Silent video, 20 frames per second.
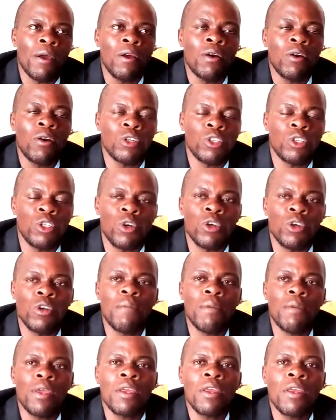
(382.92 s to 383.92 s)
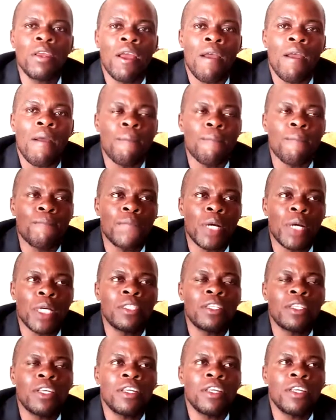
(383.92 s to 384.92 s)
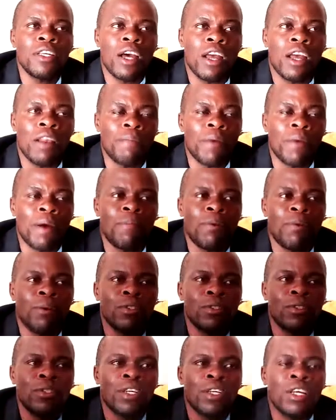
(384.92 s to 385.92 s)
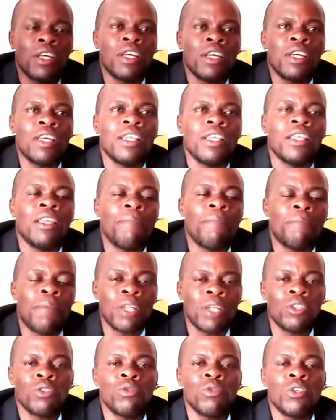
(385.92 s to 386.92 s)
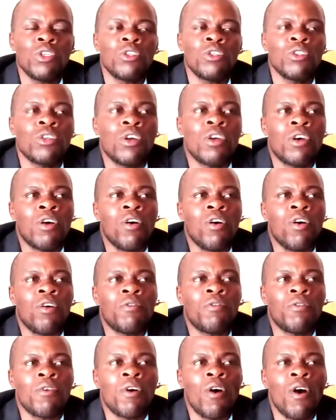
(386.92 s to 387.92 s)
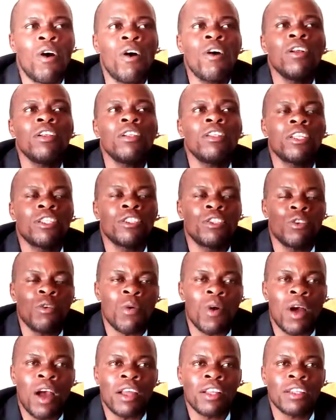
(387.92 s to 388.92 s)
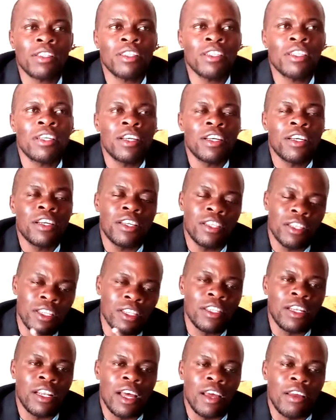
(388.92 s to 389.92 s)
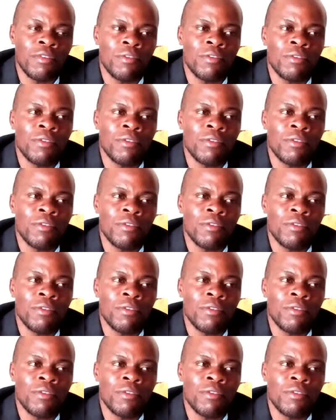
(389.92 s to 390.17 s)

autonomy, mastery, and purpose in the pursuit of all that you want in this life.